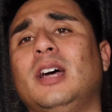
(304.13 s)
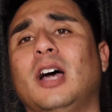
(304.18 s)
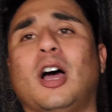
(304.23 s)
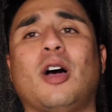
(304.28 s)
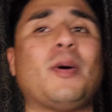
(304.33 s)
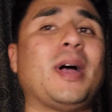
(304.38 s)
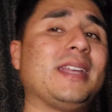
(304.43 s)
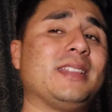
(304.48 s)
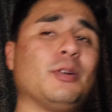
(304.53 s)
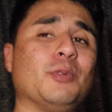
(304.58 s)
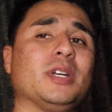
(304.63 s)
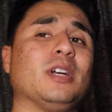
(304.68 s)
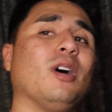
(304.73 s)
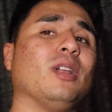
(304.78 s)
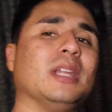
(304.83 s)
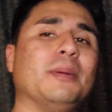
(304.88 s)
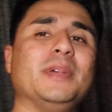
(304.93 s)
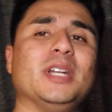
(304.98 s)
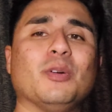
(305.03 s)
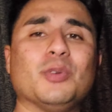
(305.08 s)
All right, there we go.
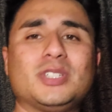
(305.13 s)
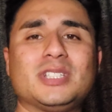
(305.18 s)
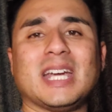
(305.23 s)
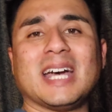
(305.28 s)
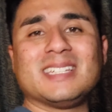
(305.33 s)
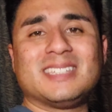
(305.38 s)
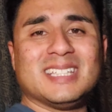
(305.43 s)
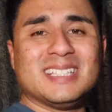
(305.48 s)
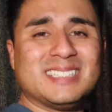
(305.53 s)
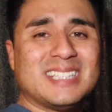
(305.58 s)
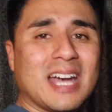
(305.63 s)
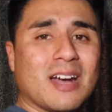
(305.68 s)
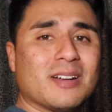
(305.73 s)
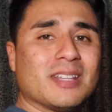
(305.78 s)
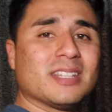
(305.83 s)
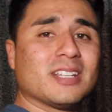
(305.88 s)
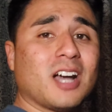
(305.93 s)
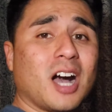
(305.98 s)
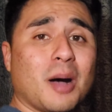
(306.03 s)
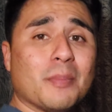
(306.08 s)
Let me know what you guys think down in
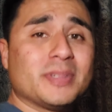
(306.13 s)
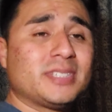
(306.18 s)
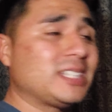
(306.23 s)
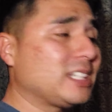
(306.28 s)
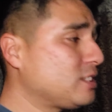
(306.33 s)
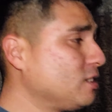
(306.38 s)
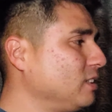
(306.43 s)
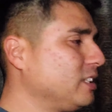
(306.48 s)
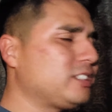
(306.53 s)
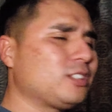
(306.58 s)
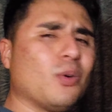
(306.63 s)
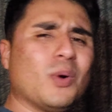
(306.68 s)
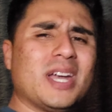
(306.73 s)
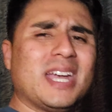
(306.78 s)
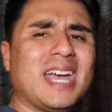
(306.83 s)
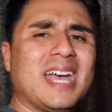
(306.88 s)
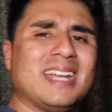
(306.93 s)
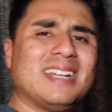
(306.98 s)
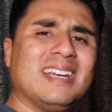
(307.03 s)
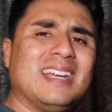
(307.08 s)
the comment section. Let's go
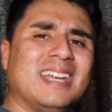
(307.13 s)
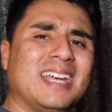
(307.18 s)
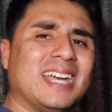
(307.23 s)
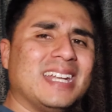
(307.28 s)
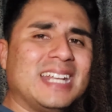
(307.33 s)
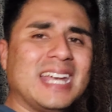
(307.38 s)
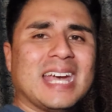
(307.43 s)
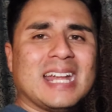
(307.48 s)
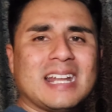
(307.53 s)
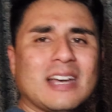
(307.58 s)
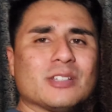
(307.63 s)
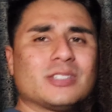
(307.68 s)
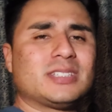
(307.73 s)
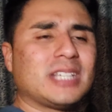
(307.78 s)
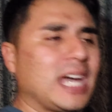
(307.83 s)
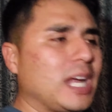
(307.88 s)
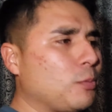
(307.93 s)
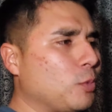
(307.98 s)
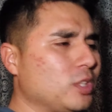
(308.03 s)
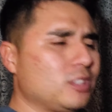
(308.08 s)
ahead and head
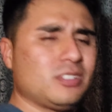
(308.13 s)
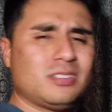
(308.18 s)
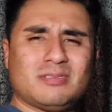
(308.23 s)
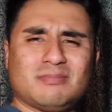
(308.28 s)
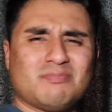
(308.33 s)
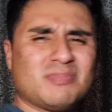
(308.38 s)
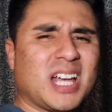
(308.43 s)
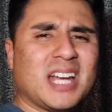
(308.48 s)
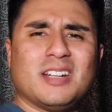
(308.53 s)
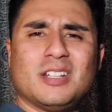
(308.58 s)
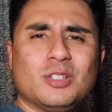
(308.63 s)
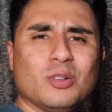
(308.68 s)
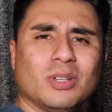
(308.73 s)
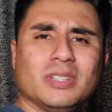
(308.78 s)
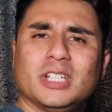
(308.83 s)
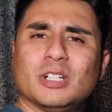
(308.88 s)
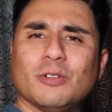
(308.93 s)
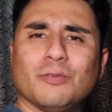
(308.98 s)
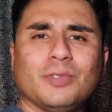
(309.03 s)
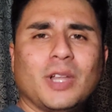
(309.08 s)
outside. We'll just kind of do a
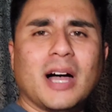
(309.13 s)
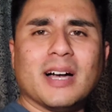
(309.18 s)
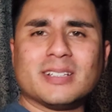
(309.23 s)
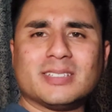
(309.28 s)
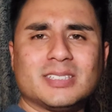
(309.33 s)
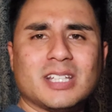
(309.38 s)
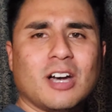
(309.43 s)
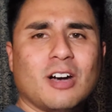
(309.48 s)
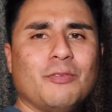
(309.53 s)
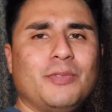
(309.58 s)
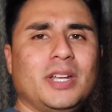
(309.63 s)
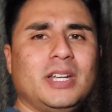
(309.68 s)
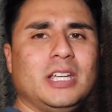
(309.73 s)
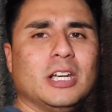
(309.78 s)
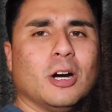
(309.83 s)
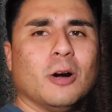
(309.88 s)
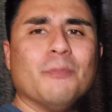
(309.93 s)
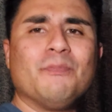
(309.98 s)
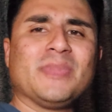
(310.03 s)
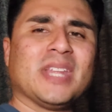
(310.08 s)
little vlog style
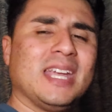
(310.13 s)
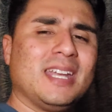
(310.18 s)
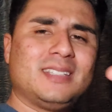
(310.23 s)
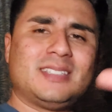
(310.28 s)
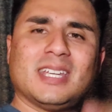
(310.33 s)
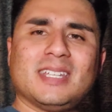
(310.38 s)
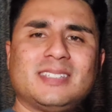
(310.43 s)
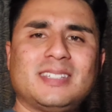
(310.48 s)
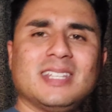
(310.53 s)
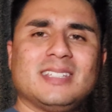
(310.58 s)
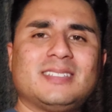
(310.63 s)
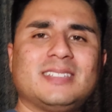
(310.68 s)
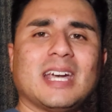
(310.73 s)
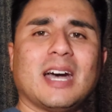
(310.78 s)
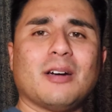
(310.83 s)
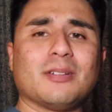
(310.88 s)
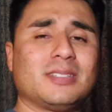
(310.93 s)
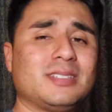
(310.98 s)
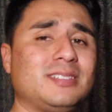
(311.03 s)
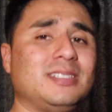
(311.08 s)
video, test this
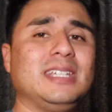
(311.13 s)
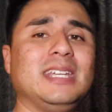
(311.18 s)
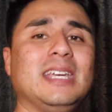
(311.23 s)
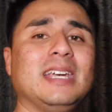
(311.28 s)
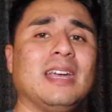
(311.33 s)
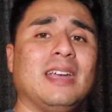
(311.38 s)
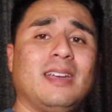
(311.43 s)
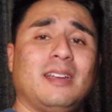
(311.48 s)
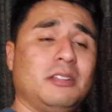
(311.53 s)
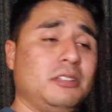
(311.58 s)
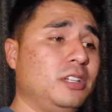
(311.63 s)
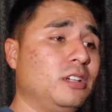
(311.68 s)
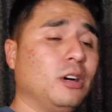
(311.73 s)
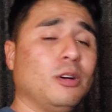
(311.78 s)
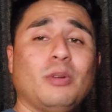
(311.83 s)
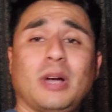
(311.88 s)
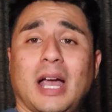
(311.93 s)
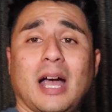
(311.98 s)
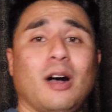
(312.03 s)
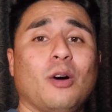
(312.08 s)
out, see, you
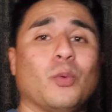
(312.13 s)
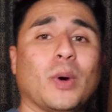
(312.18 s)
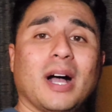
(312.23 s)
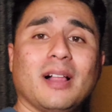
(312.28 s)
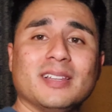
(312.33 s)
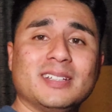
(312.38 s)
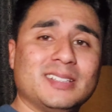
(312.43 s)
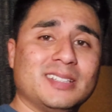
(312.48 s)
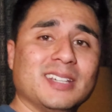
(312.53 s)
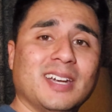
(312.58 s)
know, how well it